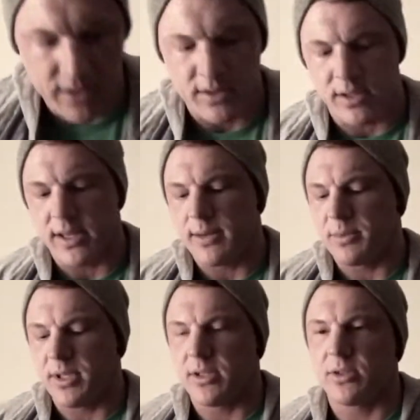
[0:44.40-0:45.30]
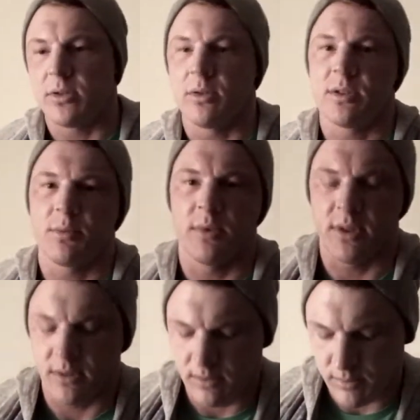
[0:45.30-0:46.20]
is ab day, so
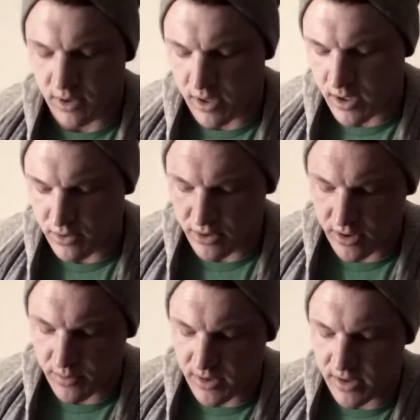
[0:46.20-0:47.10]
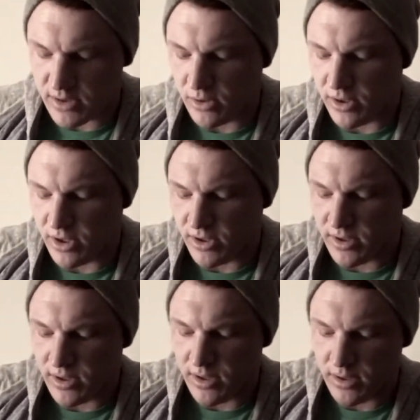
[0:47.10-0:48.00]
it's about hour and 30 minutes. So
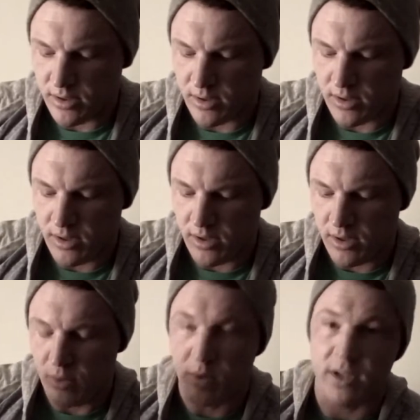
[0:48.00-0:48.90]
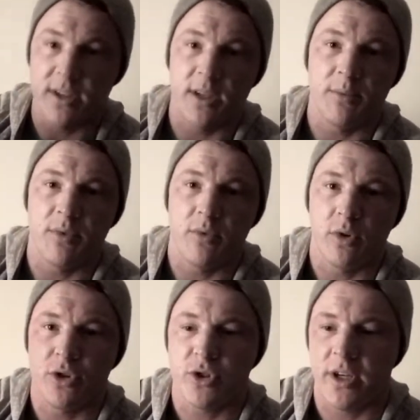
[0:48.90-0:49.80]
here's what I take before
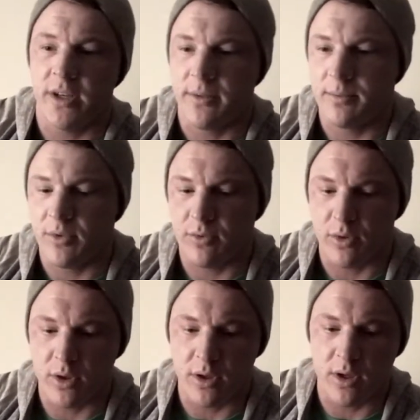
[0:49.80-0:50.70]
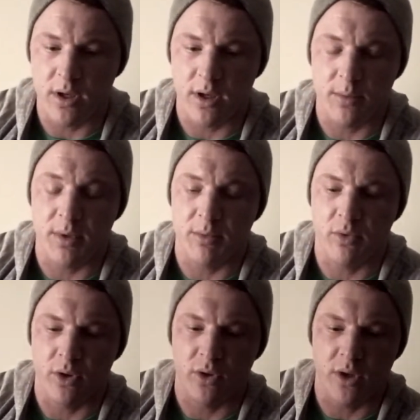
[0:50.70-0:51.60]
I train. Before I
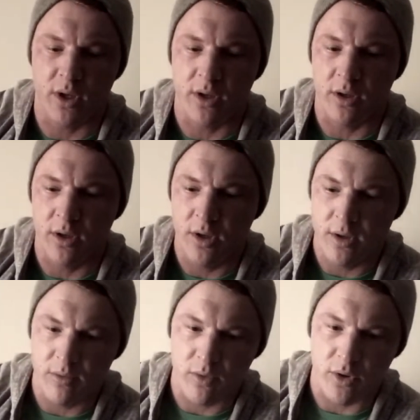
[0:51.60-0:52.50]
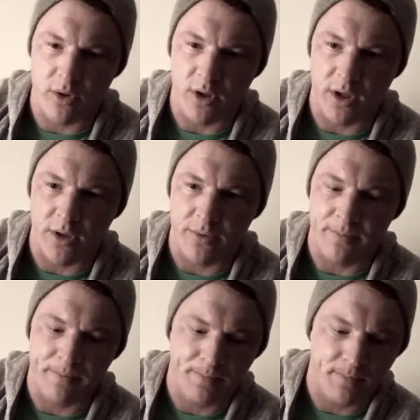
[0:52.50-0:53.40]
do cardio. Before I do cardio,
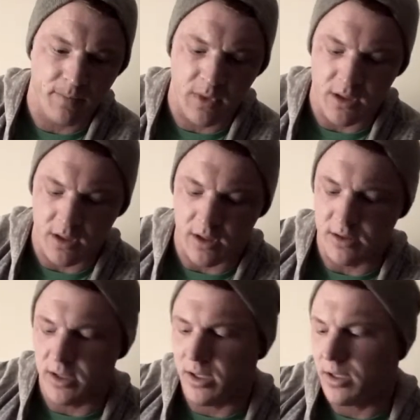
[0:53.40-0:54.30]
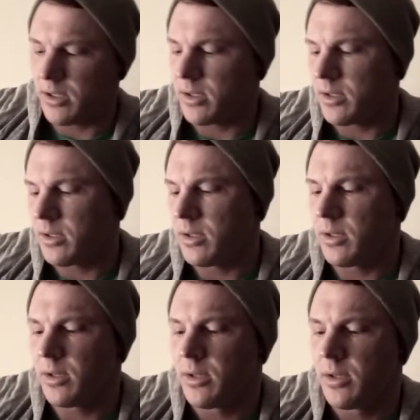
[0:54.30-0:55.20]
I'll take
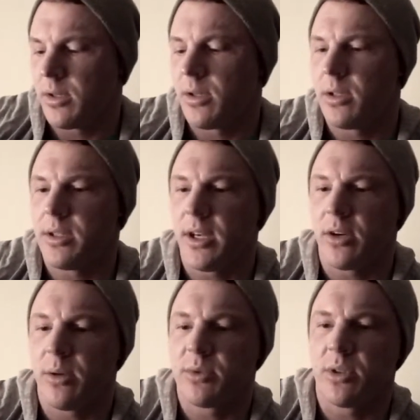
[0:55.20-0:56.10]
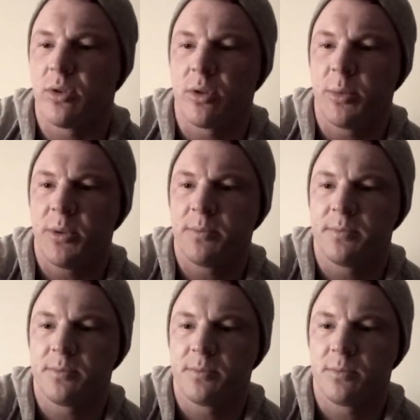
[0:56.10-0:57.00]
10 grams of glutamine,
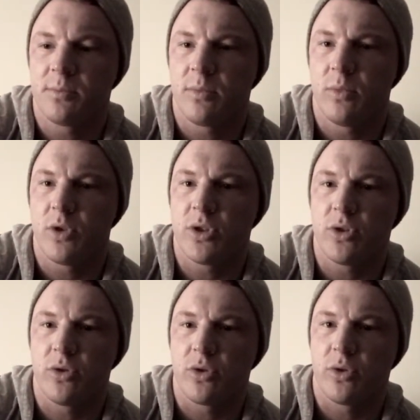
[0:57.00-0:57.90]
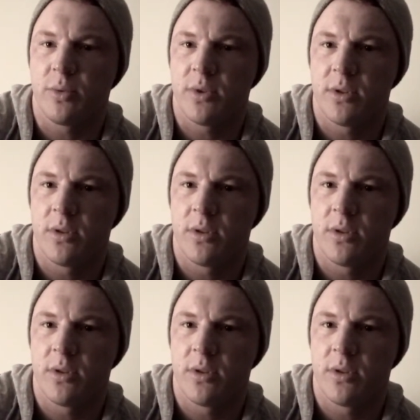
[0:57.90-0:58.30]
which is 2 scoops,